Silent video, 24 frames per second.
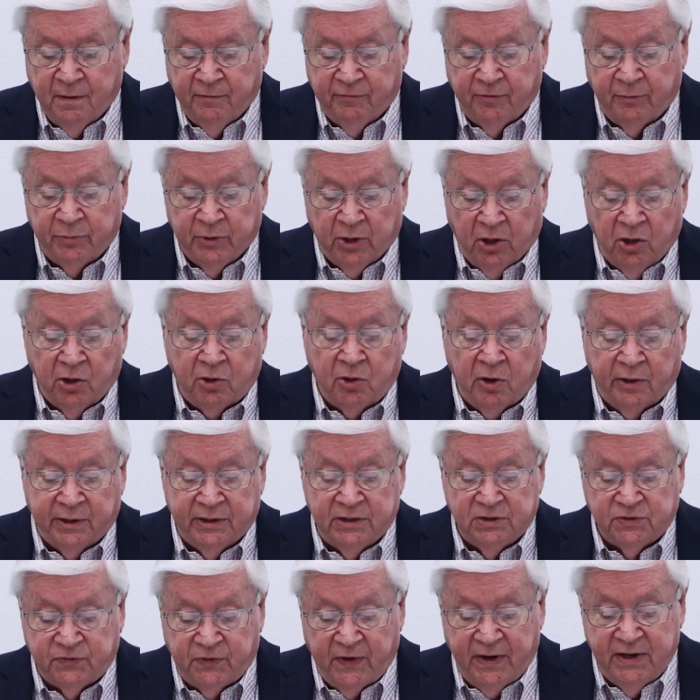From the look on
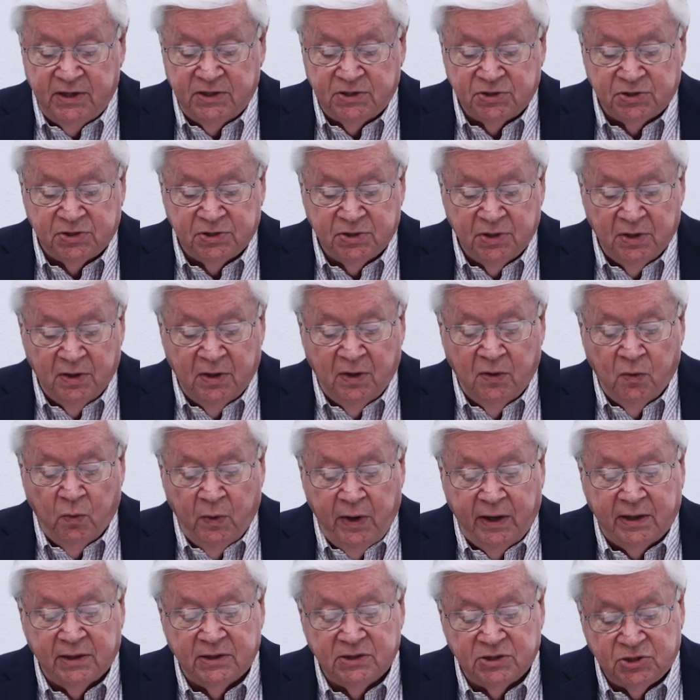his face,
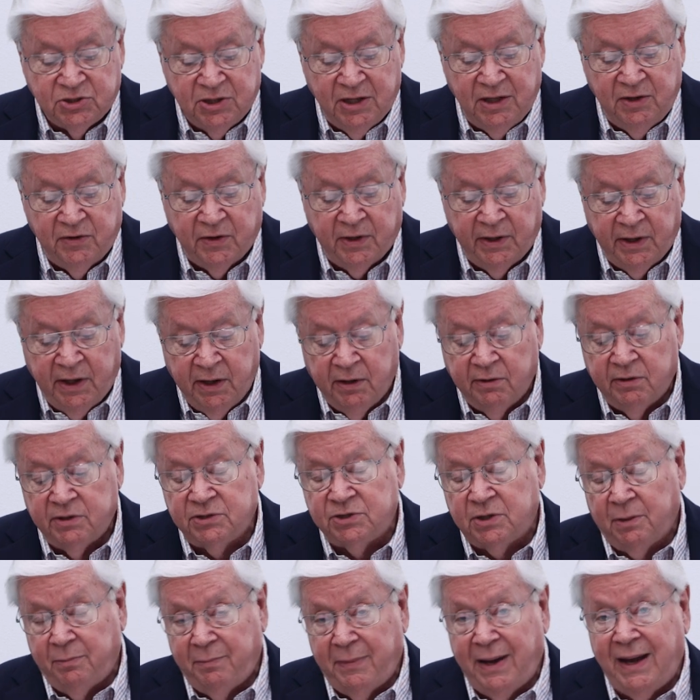we can see that here
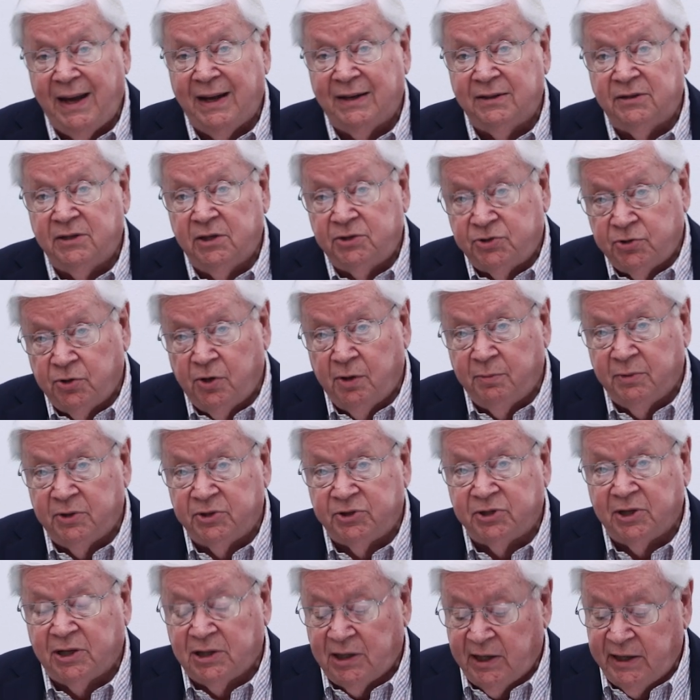is a man
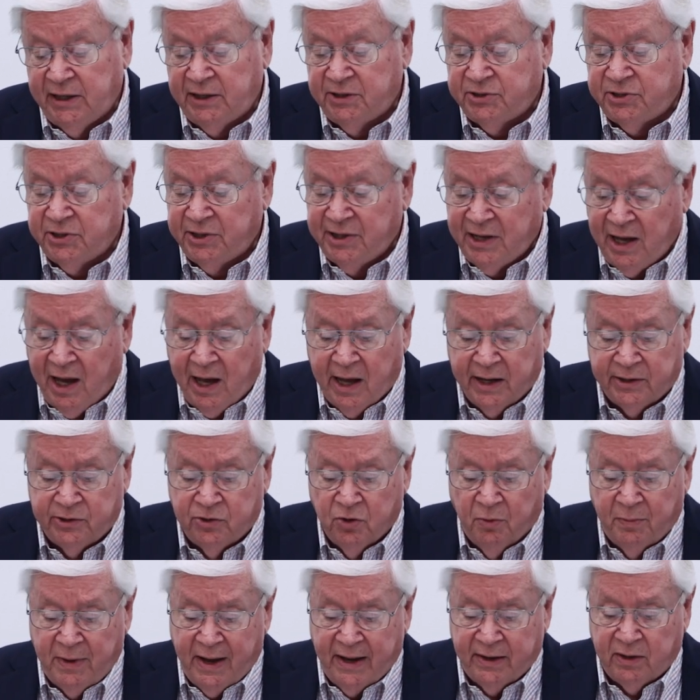determined to cling to God
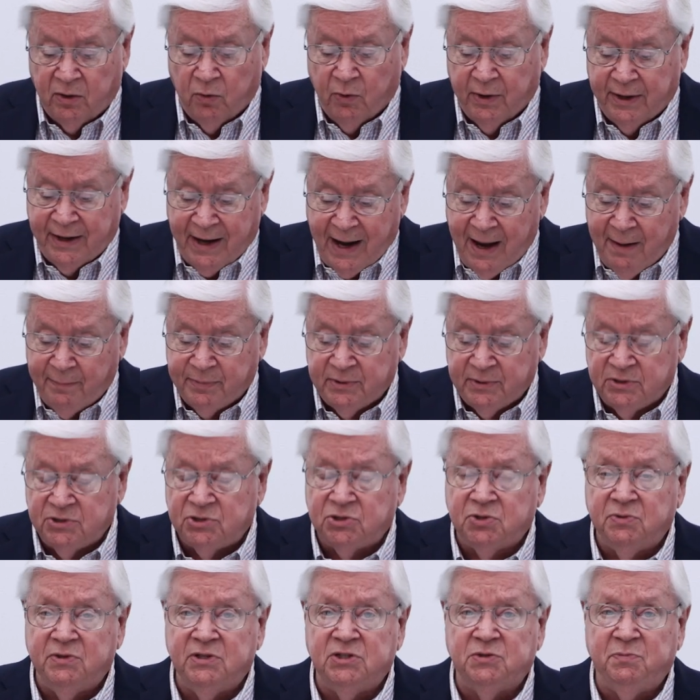no matter what happens
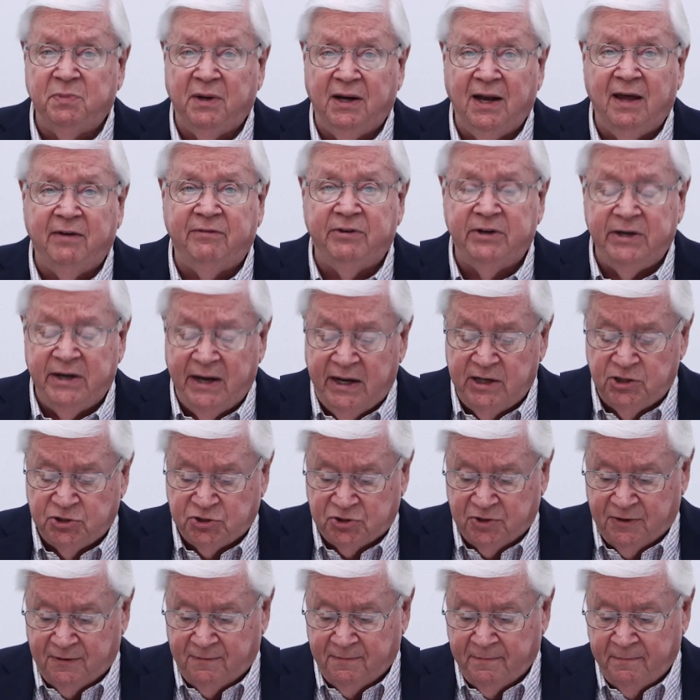to his beloved
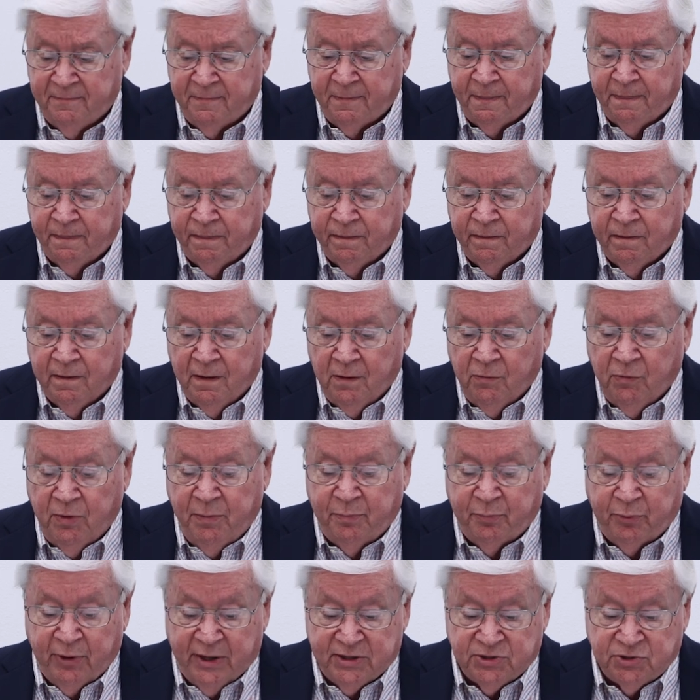nation. We
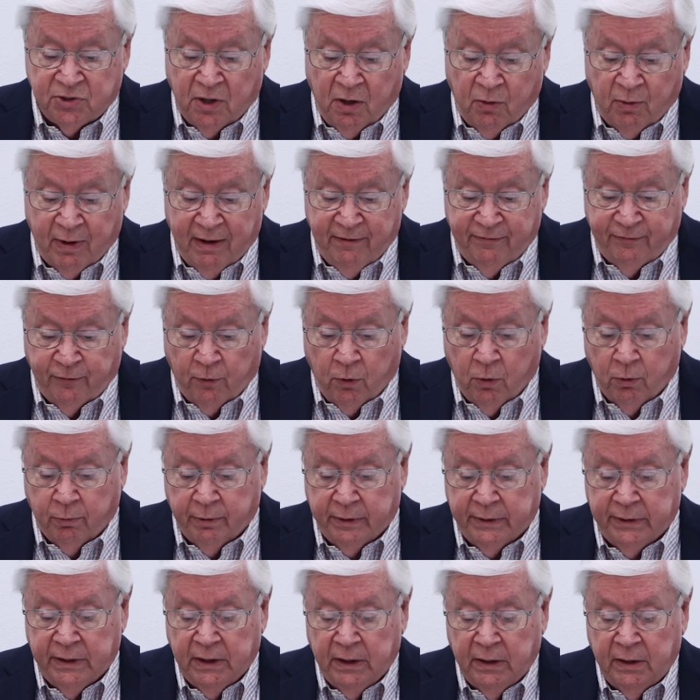press our way
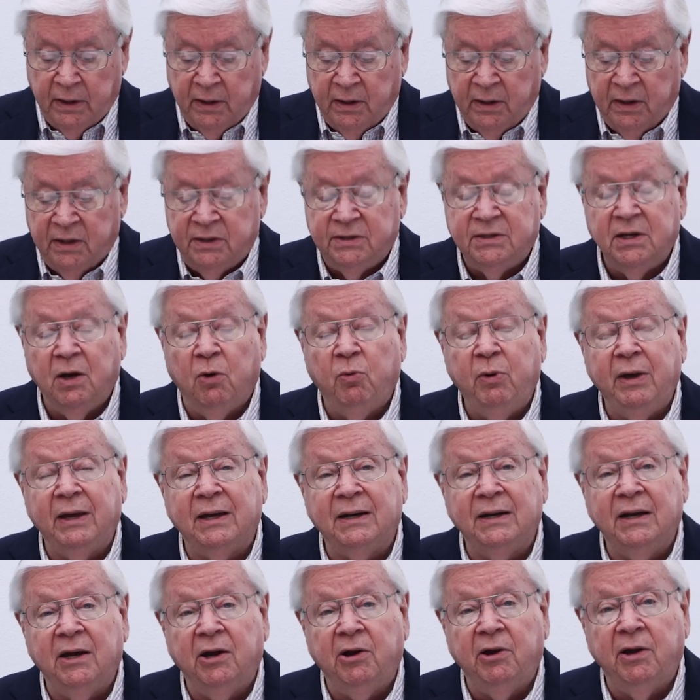forward until we
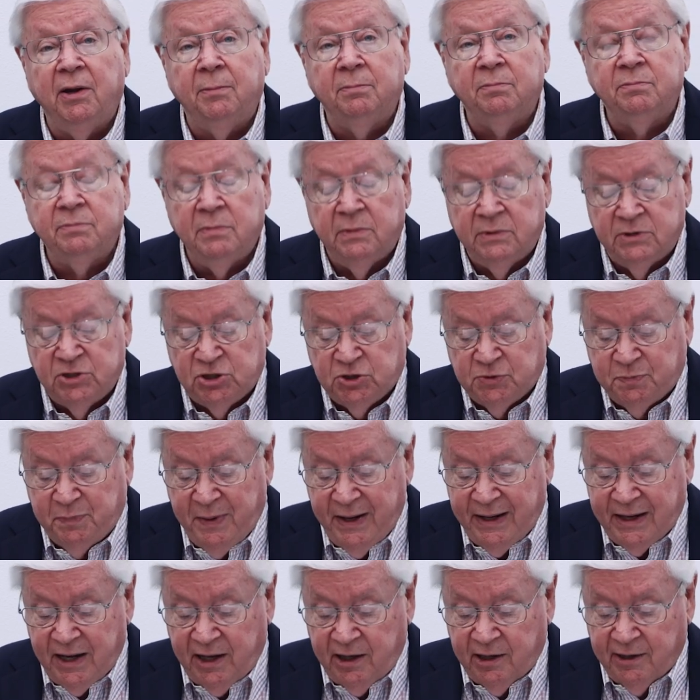can hear him
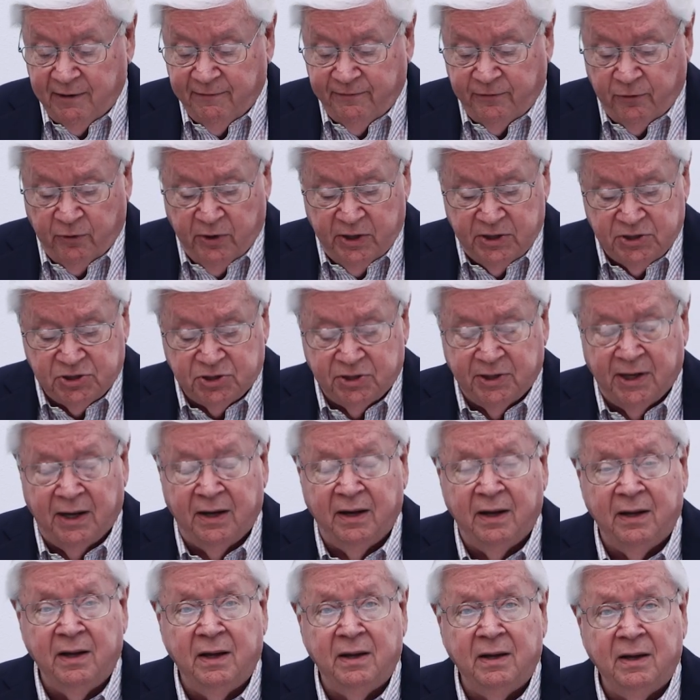speaking in a voice
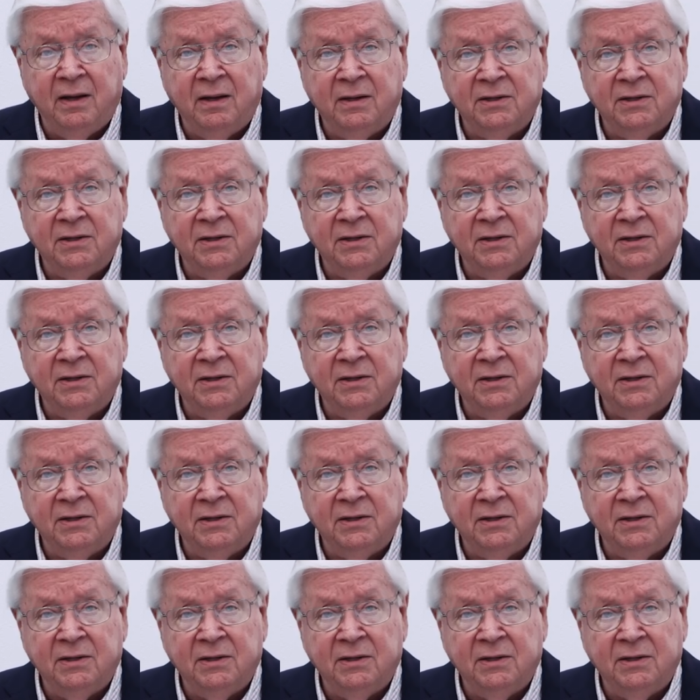that